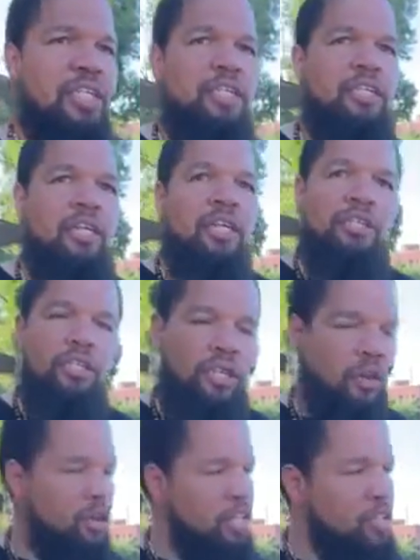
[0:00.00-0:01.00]
said the
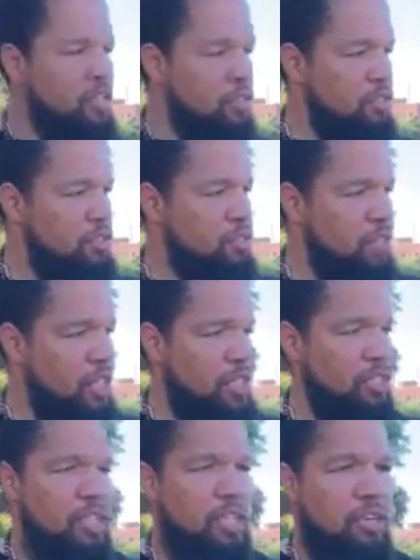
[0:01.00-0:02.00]
law hinges on two
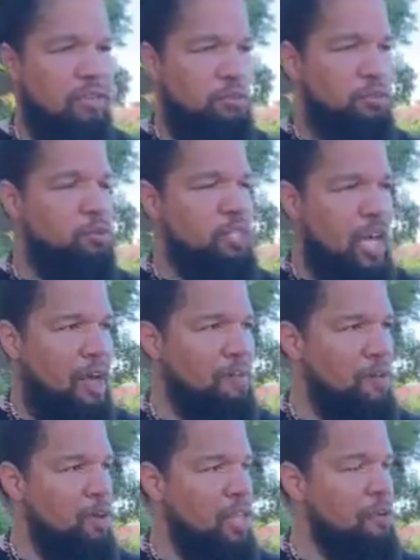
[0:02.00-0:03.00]
things, to love the Most High
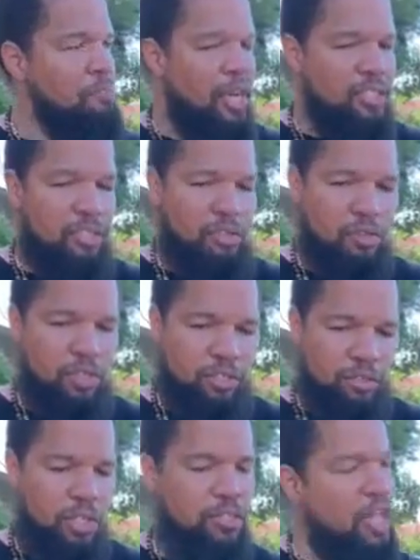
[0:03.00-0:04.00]
with all thy might, soul, and
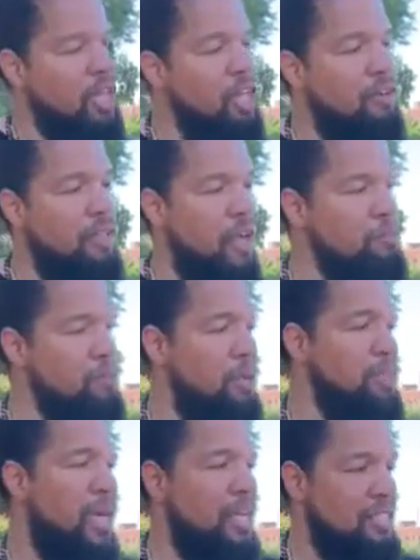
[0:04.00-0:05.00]
strength, and love thy
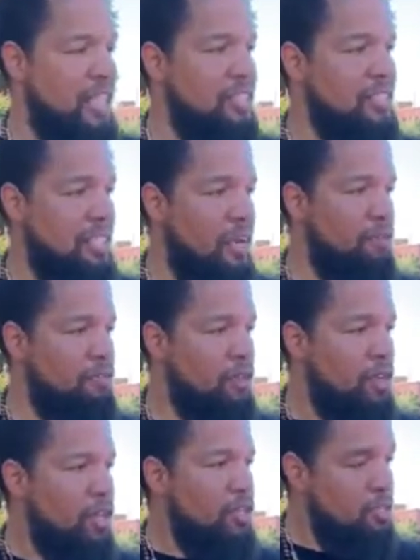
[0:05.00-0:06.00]
brother as thyself.
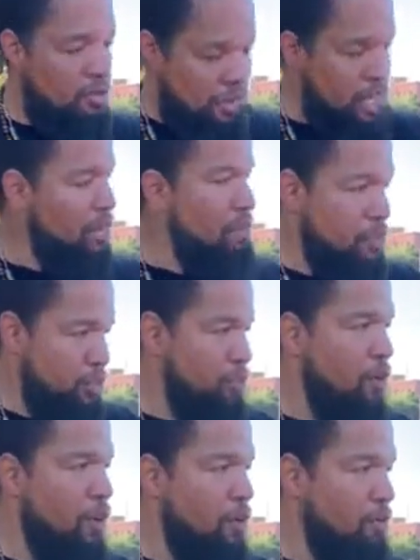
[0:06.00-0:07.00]
So yeah, we
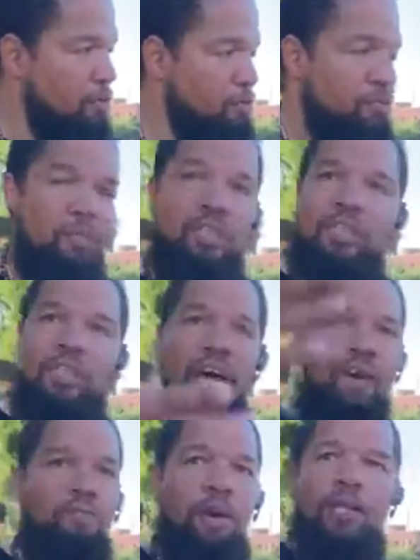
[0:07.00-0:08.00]
strong, because
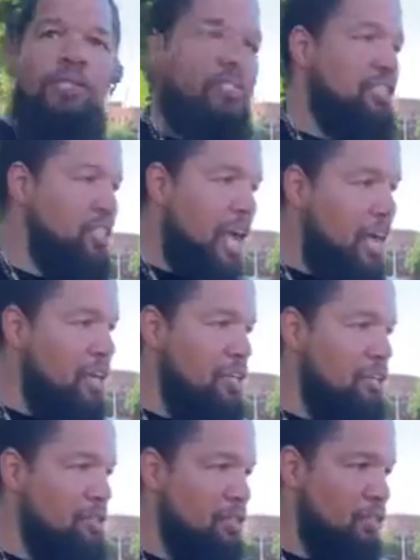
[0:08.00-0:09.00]
Iwan is a
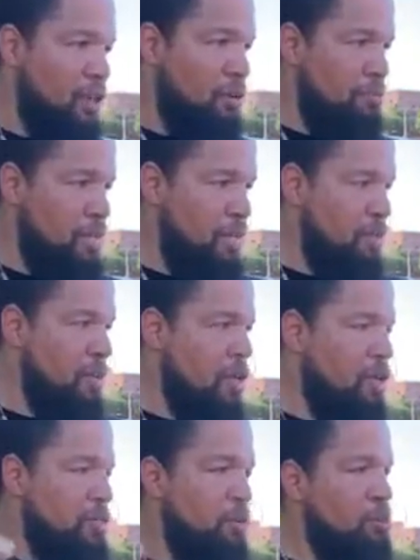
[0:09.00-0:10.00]
giant, you know what I mean?
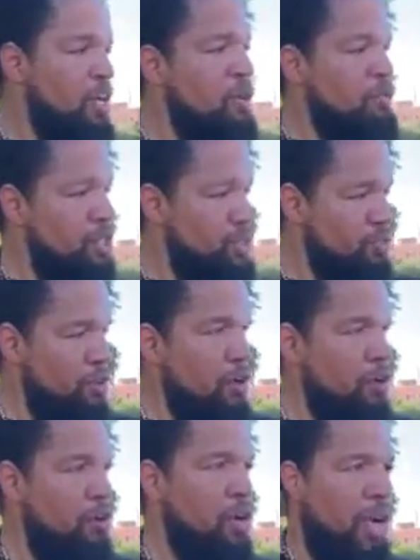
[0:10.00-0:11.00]
So yeah, we
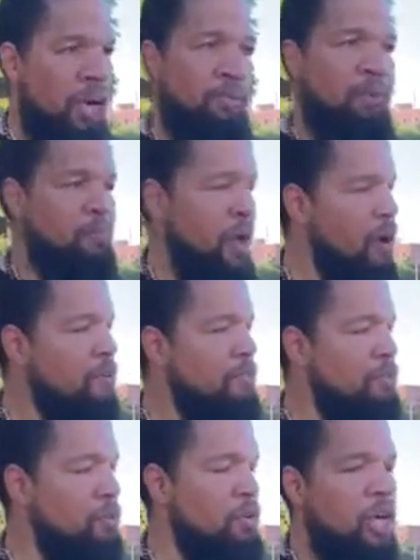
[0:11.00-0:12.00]
strong, and we
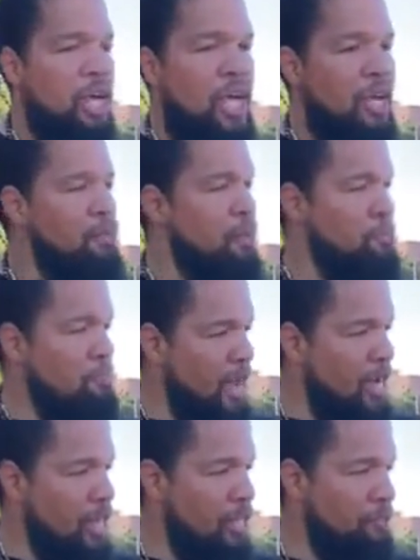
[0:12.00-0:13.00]
powerful, and we're
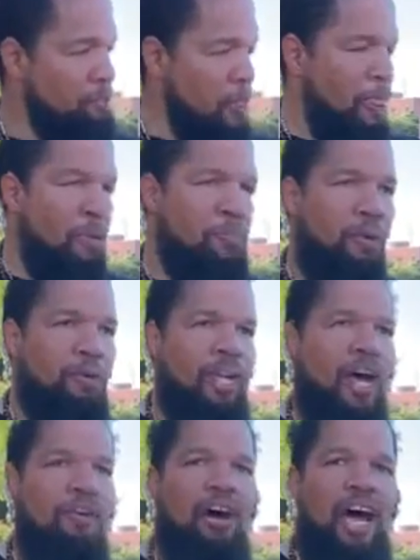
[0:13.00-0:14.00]
mighty, but
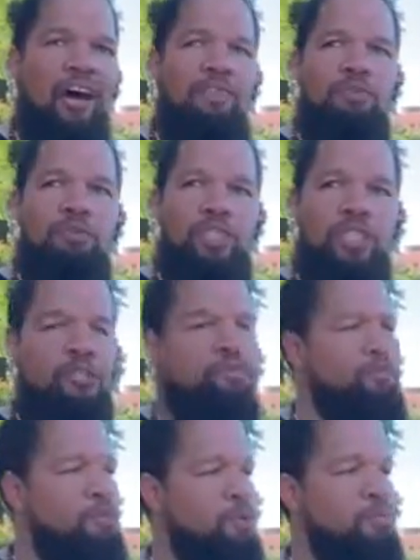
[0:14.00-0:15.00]
without having
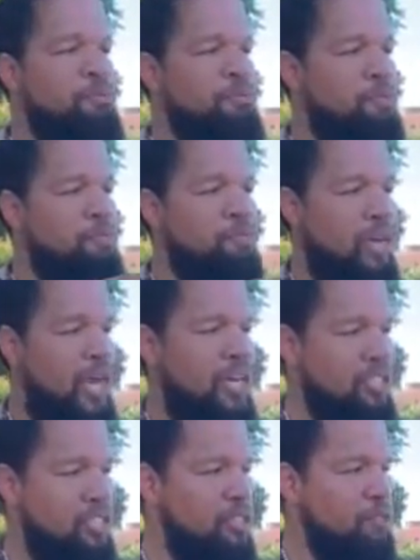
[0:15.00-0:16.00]
some form of
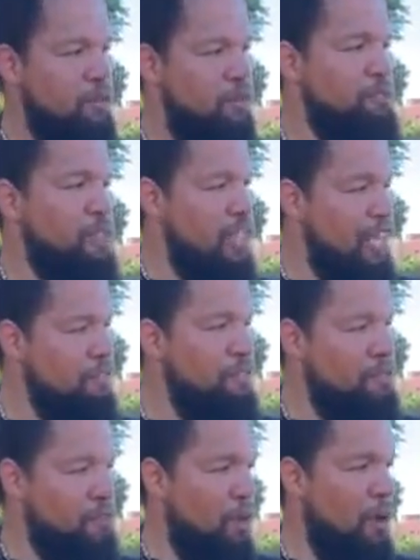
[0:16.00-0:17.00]
compassion or
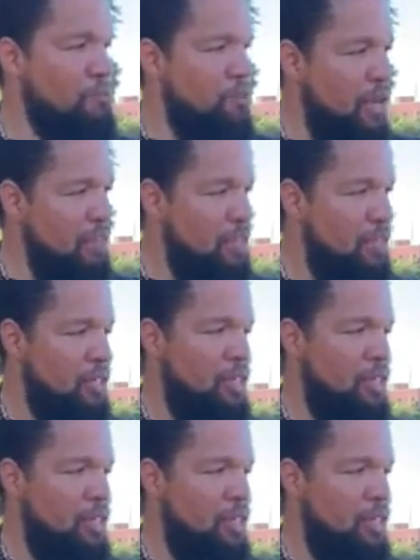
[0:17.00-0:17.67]
forgiveness for our brother,